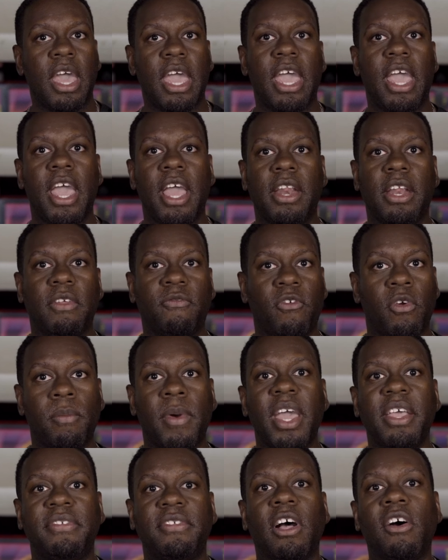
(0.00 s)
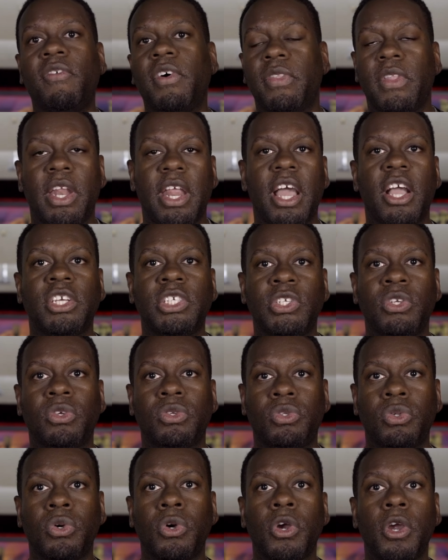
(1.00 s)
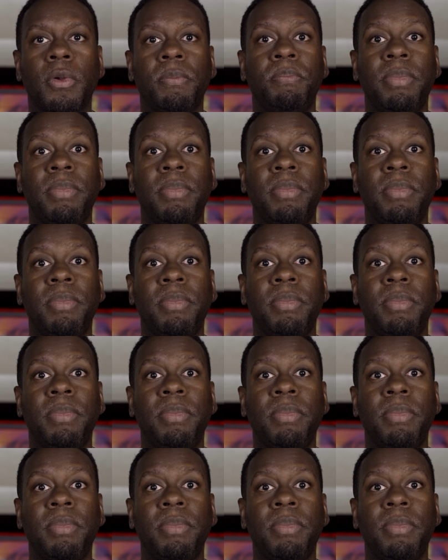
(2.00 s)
And for myself on the national tour,